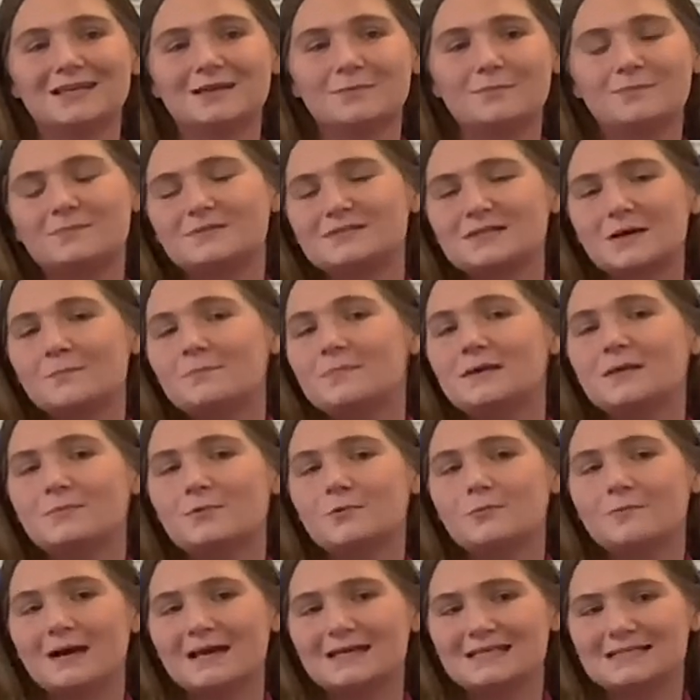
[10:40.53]
Some people
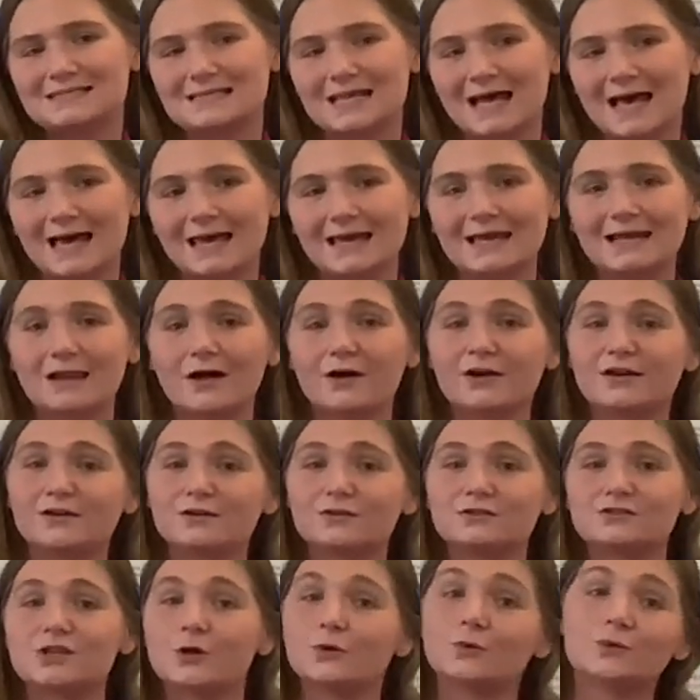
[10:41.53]
may say, like,
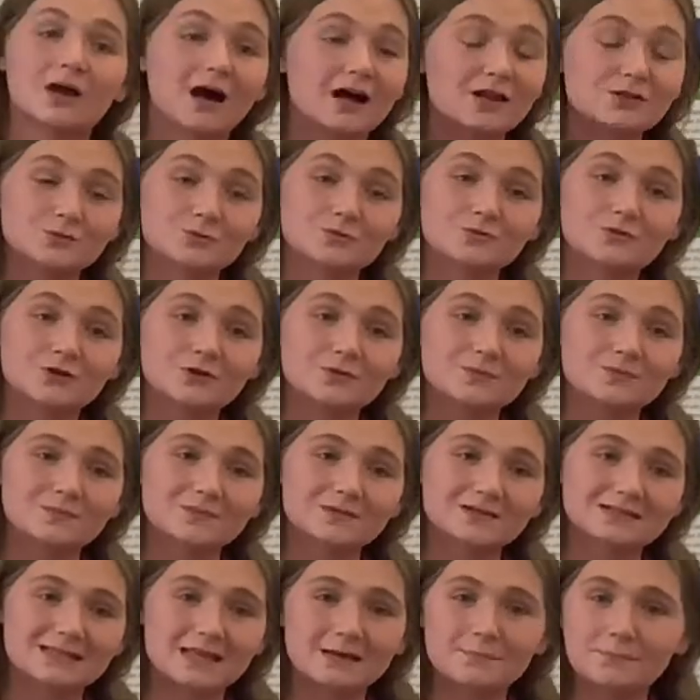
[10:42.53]
don't cuddle them
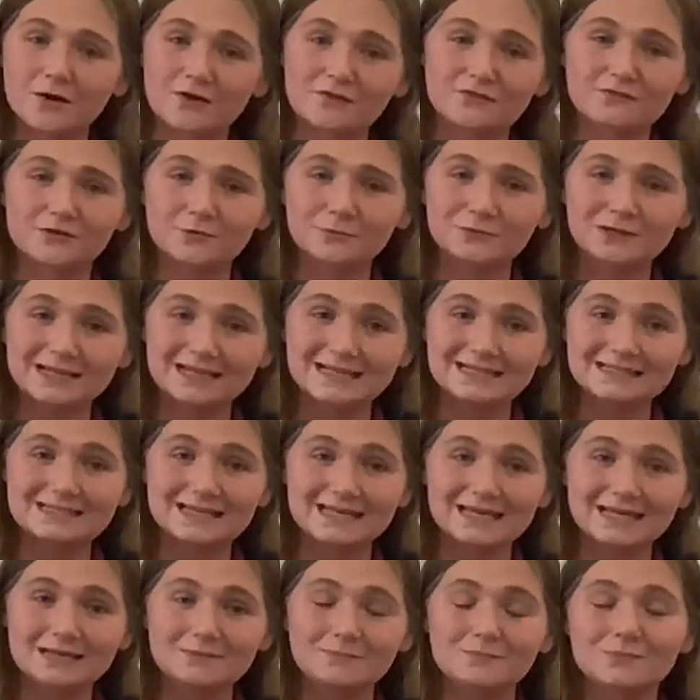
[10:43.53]
because they might feel
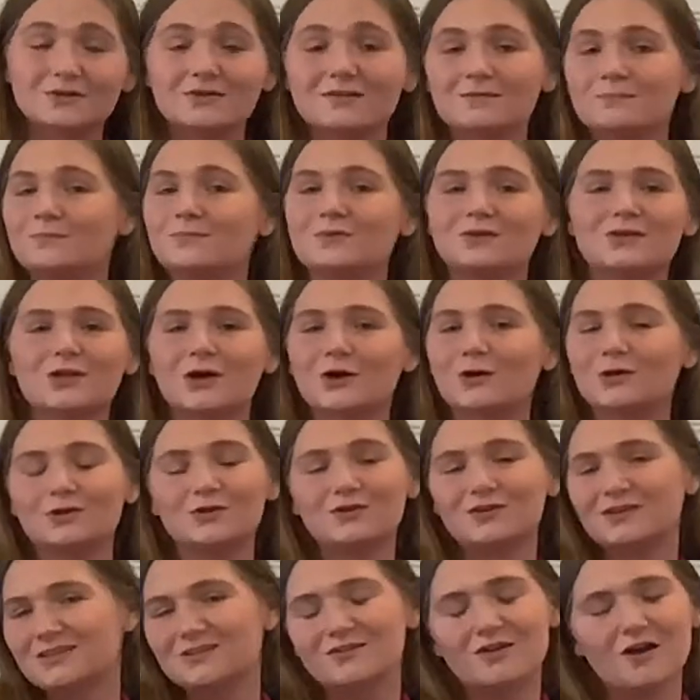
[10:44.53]
needy, but no,
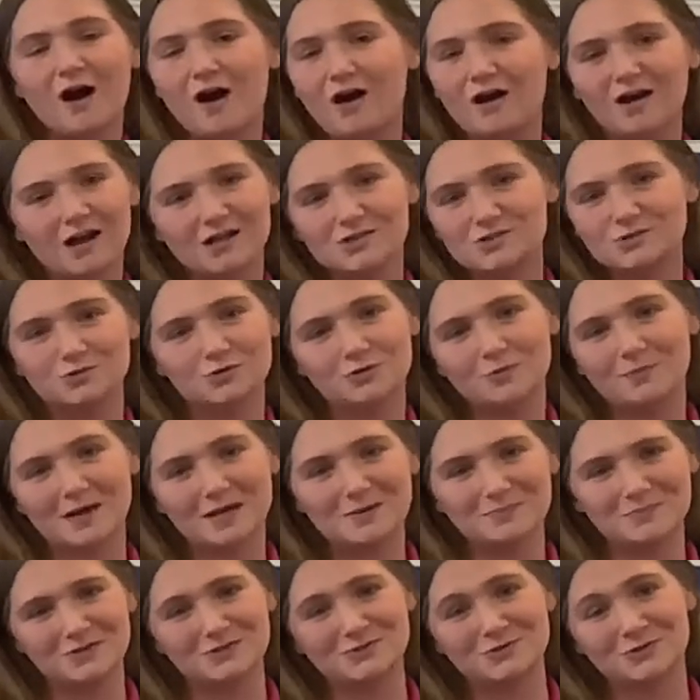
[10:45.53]
you can't cuddle your
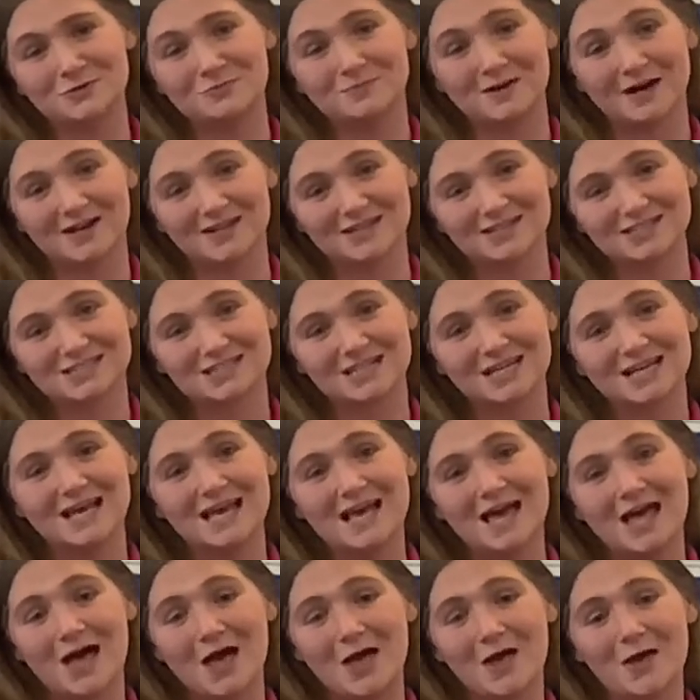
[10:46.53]
baby too much.
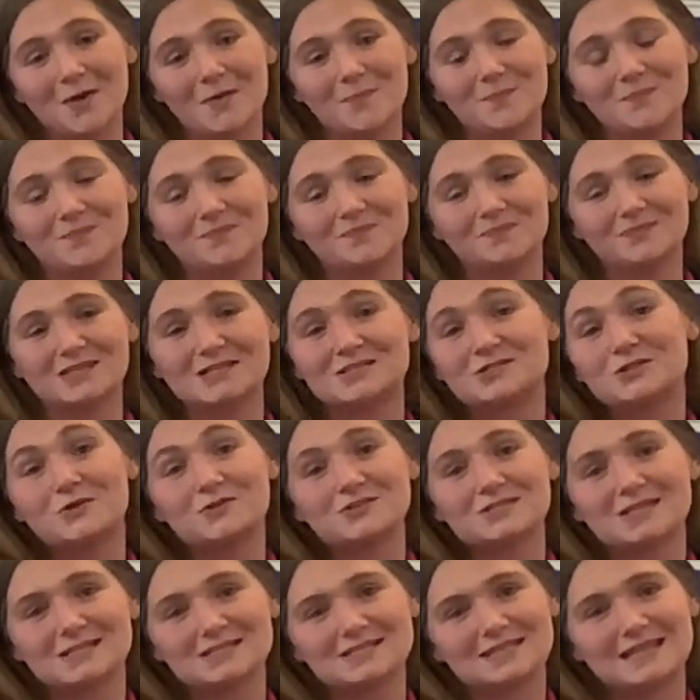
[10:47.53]
There's no
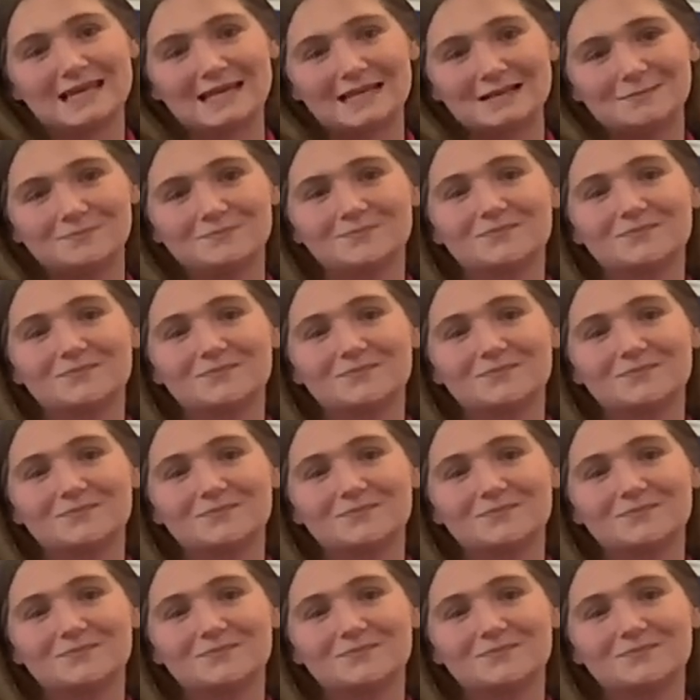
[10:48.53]
such thing.